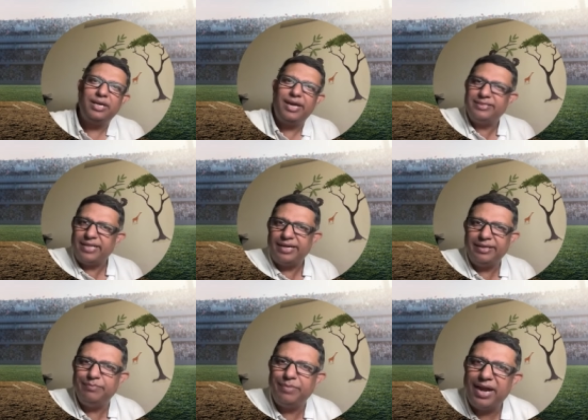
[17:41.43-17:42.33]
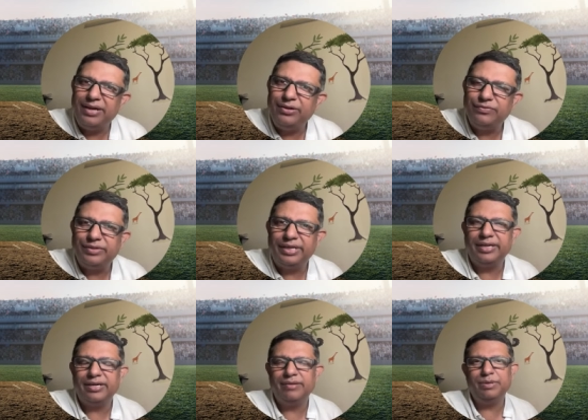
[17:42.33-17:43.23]
exciting brand of
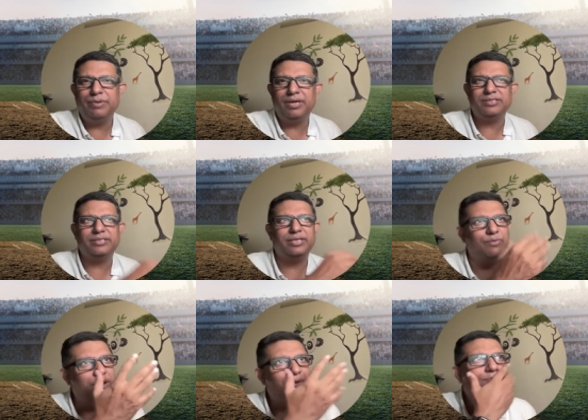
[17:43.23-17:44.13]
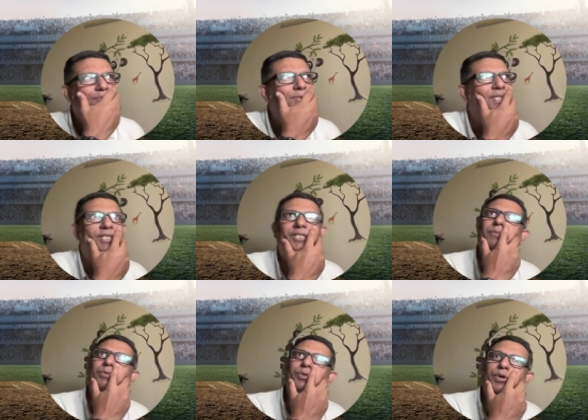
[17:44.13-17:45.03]
cricket, and people are saying, "Wow, this is the
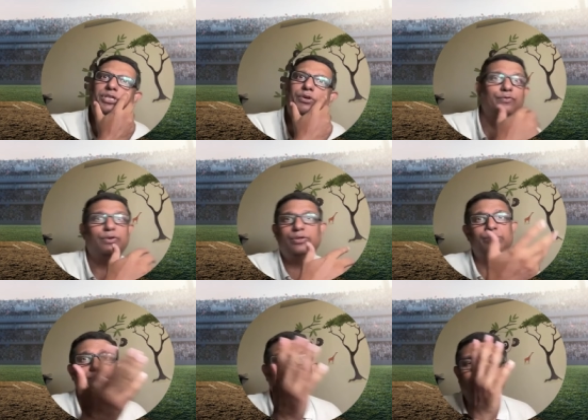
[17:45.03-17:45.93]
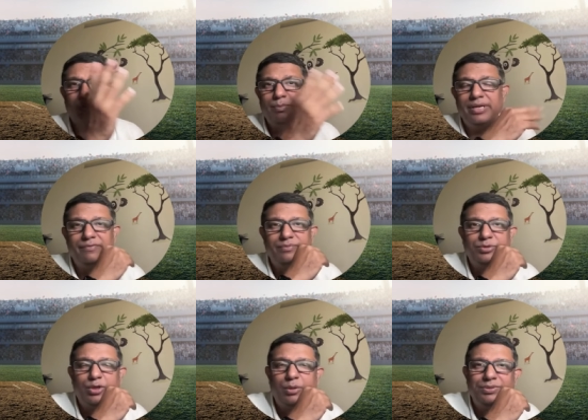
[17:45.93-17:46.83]
team to watch out for." You probably have
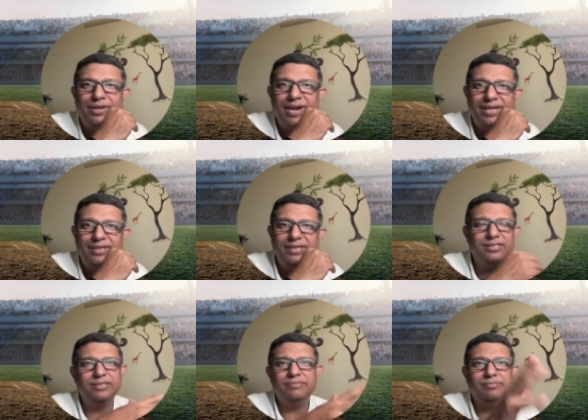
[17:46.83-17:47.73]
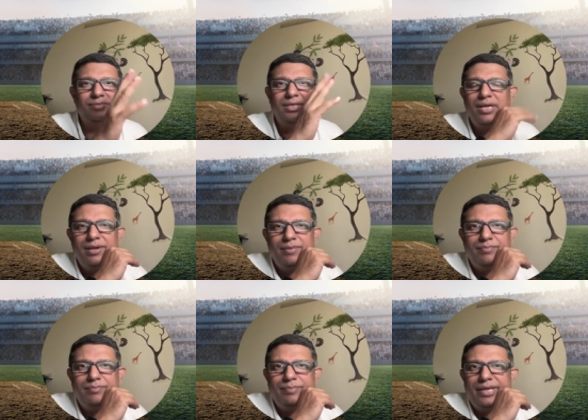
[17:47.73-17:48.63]
topped the rankings in
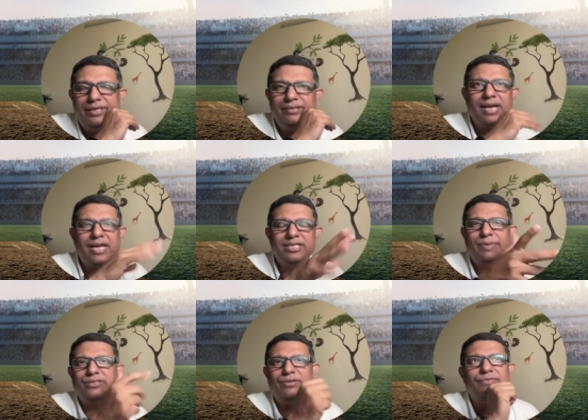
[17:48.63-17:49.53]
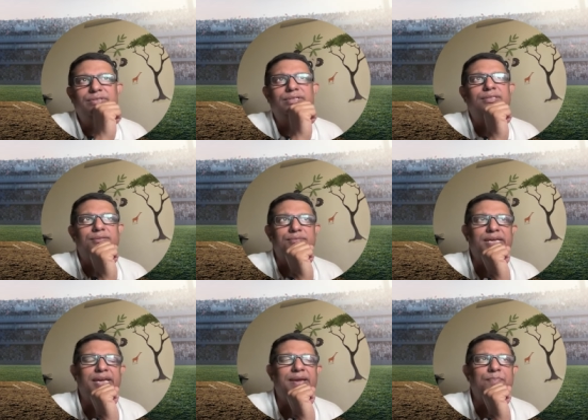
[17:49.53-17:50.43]
many aspects of the
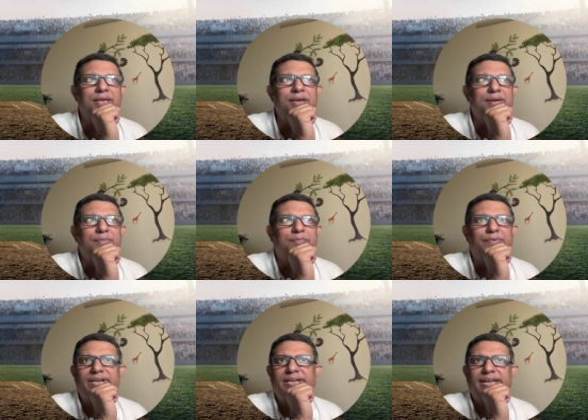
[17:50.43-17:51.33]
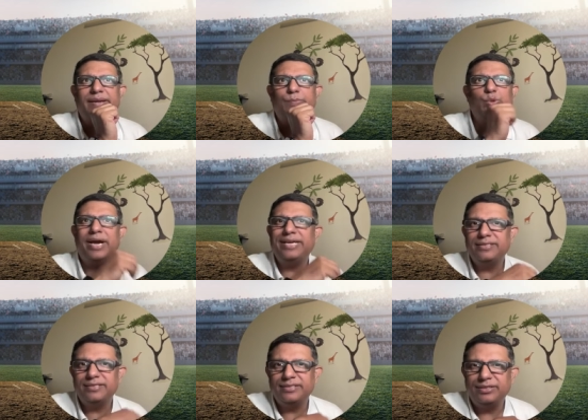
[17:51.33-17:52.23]
game. But when it came to
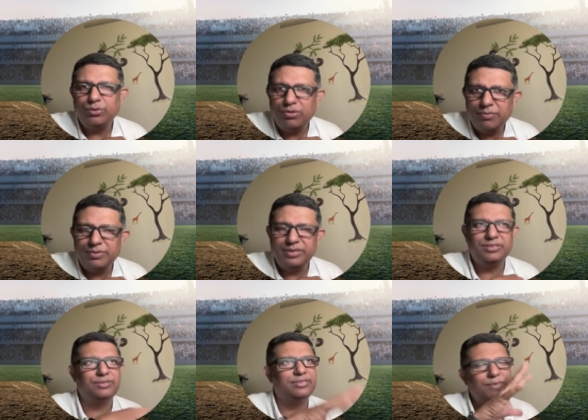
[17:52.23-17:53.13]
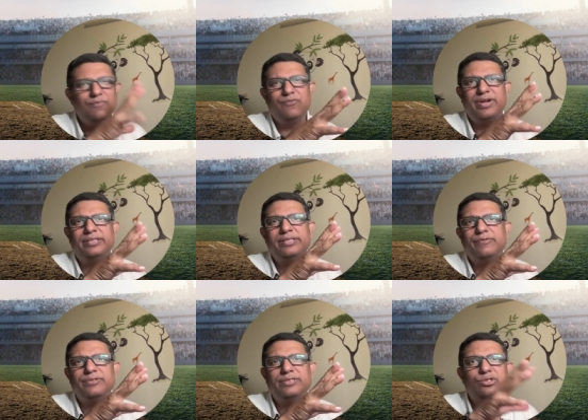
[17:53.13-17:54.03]
ICC tournaments, somewhere there
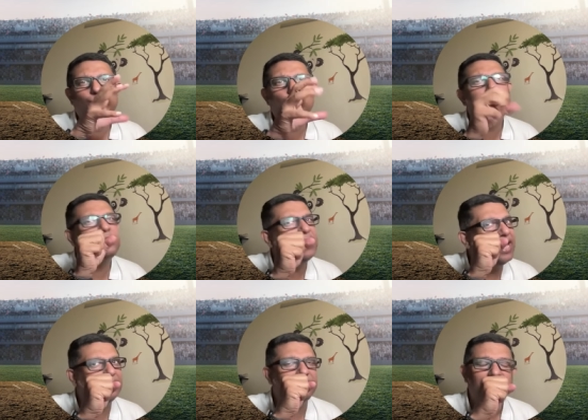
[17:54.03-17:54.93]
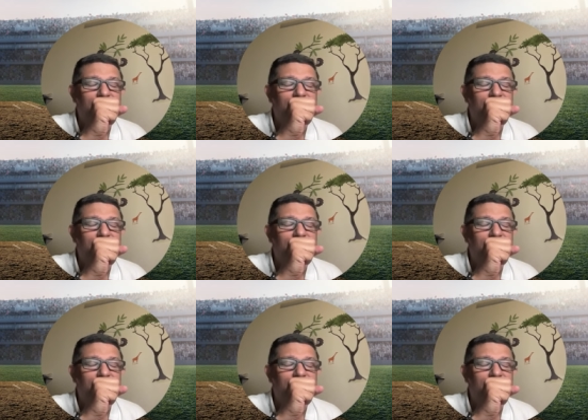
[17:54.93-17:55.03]
was the choke tag,